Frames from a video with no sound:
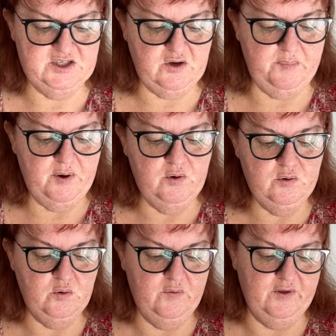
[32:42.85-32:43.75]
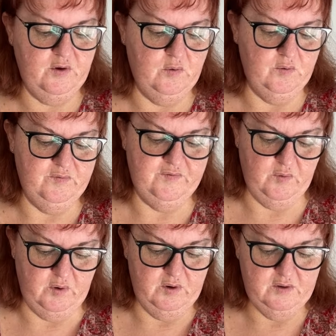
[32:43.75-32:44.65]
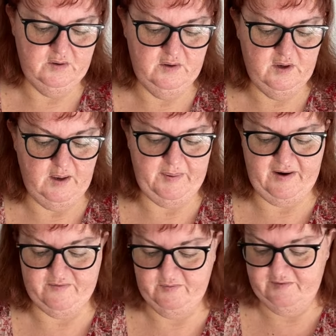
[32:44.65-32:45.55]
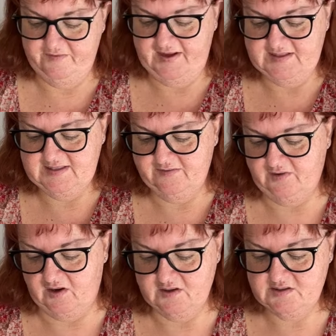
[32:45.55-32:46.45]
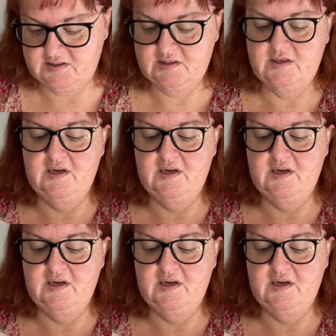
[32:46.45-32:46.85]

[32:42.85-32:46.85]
so I pulled all the called for apart from the fancy floss.